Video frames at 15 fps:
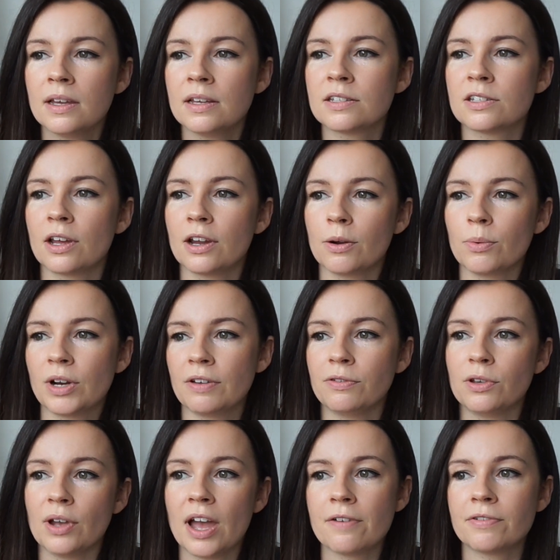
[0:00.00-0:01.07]
So whenever
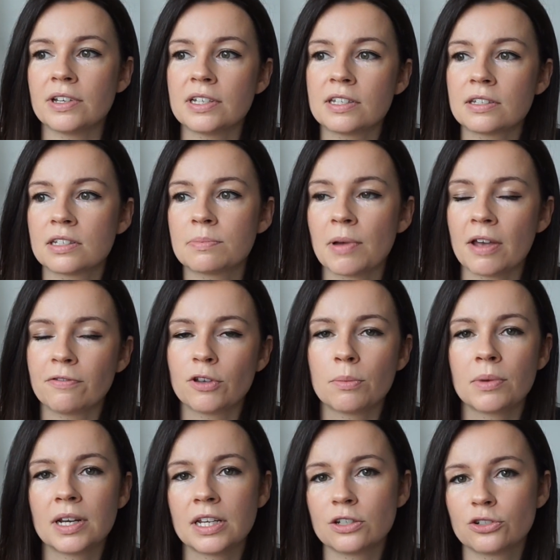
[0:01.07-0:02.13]
you have a spare few
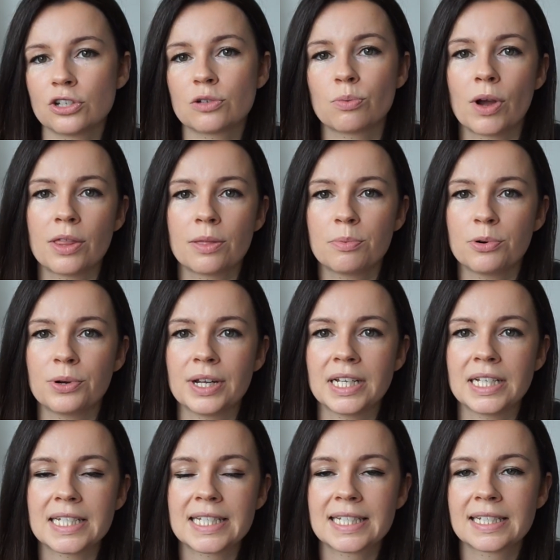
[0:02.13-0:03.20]
minutes, just work the
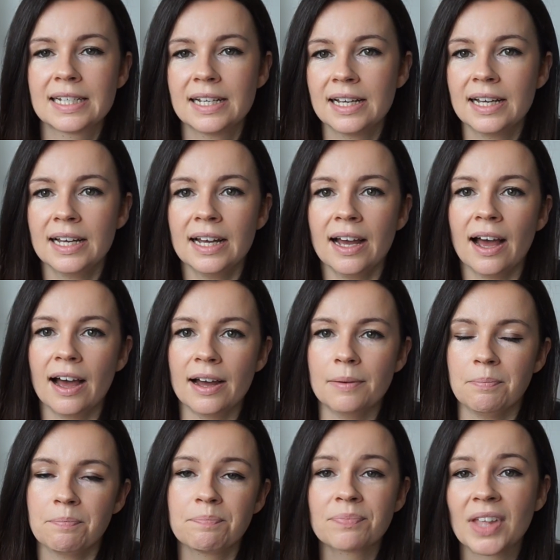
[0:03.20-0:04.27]
points
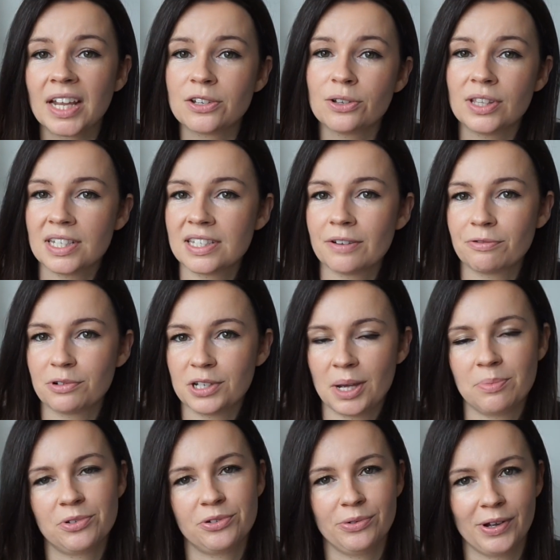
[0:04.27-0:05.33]
and do this several
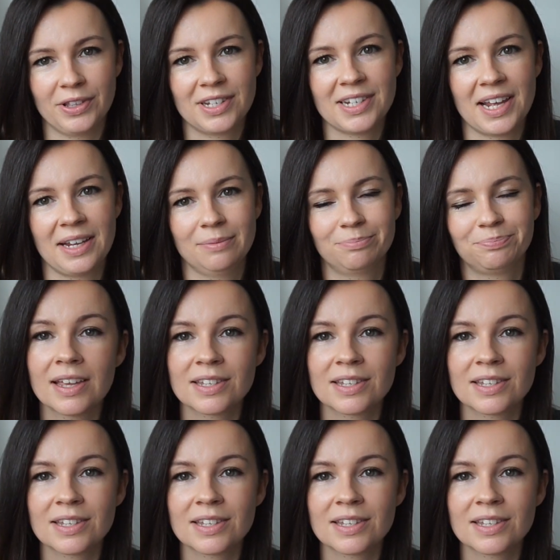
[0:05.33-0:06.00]
times throughout the day.